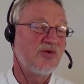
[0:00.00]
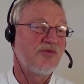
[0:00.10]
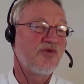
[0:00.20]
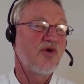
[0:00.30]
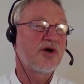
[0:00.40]
You
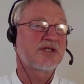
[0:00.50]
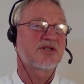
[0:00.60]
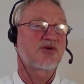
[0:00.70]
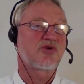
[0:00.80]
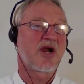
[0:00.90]

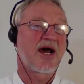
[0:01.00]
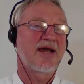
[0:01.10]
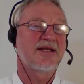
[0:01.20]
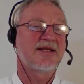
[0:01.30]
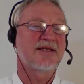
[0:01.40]
first
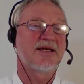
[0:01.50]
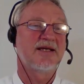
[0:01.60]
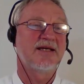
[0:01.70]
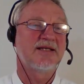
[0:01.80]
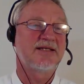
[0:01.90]
write
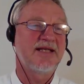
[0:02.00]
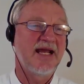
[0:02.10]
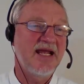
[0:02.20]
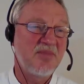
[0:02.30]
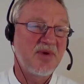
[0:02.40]
a
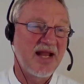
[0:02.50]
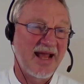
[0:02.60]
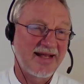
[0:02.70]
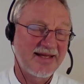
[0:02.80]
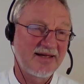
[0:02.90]
table
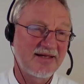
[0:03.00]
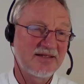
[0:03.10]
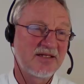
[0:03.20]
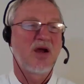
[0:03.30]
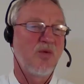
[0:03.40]

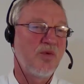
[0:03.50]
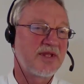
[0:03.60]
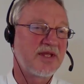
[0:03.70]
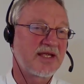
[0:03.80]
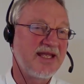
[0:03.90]
header
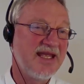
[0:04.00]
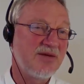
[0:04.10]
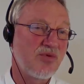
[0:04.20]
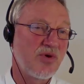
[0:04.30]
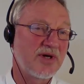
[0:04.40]
with the
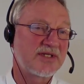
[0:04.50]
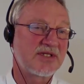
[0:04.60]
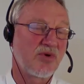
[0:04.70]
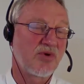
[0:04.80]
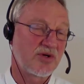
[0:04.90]

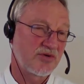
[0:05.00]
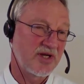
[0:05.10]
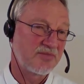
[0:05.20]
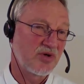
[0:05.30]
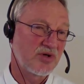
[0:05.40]
keywords you want to
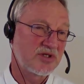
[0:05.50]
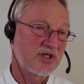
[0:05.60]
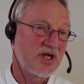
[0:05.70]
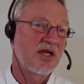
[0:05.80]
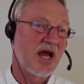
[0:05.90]
input,
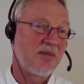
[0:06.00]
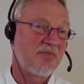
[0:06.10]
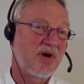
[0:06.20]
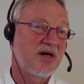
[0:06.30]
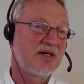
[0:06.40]

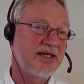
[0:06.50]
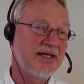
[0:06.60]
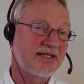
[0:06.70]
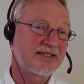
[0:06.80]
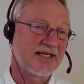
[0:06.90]
number,
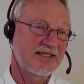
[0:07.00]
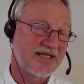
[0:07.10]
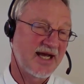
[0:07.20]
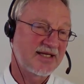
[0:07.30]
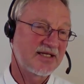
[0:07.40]
X and
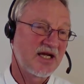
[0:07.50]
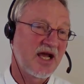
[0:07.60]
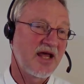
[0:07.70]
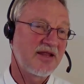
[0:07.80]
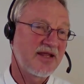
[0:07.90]
Z,
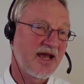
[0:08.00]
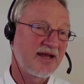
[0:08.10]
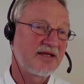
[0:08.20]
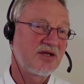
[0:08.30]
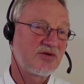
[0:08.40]
and
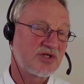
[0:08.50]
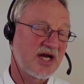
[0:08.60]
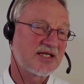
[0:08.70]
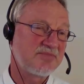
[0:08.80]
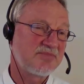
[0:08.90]
then you
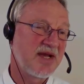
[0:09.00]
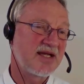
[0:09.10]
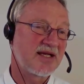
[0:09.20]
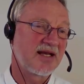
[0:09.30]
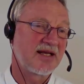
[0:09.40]
just
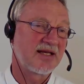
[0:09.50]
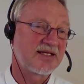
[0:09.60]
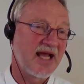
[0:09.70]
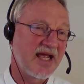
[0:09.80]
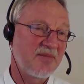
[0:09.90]
make a little
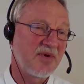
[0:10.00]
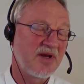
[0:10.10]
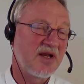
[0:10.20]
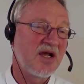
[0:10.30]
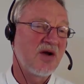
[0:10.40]

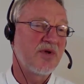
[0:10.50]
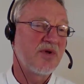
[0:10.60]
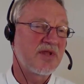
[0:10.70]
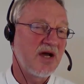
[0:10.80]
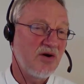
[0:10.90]
table
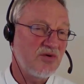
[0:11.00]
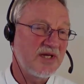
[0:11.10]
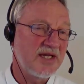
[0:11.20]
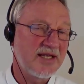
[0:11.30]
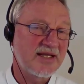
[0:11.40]
with
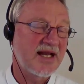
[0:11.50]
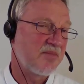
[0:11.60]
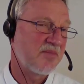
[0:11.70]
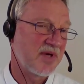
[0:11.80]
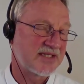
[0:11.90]
only the
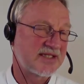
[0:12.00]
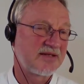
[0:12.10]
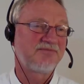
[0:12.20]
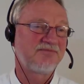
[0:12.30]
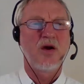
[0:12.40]
numbers.
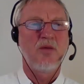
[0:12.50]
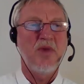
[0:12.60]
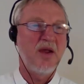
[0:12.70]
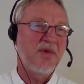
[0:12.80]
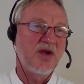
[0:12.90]

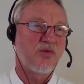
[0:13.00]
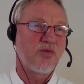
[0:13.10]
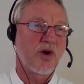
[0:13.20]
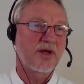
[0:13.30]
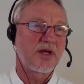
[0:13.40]
Maybe you
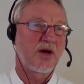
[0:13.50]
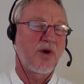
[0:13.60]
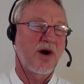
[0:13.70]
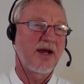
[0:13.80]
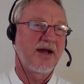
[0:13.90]
wonder
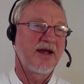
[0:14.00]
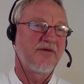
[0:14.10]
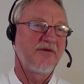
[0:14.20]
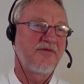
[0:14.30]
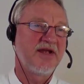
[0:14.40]
why I
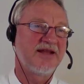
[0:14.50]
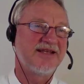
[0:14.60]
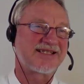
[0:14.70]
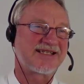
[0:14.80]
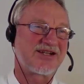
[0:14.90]
have here
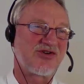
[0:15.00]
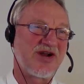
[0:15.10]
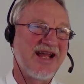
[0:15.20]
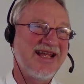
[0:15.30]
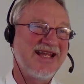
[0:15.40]
this
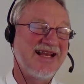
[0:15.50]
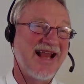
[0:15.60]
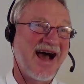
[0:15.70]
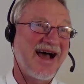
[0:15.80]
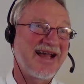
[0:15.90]
gray
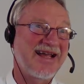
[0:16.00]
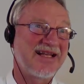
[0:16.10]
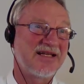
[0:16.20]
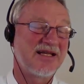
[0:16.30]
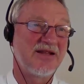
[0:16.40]

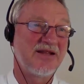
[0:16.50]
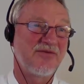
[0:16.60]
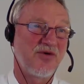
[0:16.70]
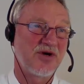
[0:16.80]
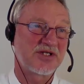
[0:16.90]
line in the
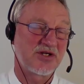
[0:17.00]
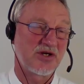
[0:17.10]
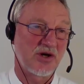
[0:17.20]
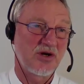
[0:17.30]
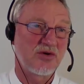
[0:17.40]
first
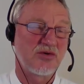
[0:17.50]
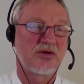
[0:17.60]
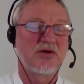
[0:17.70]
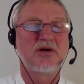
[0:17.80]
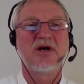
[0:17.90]

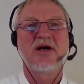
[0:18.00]
row.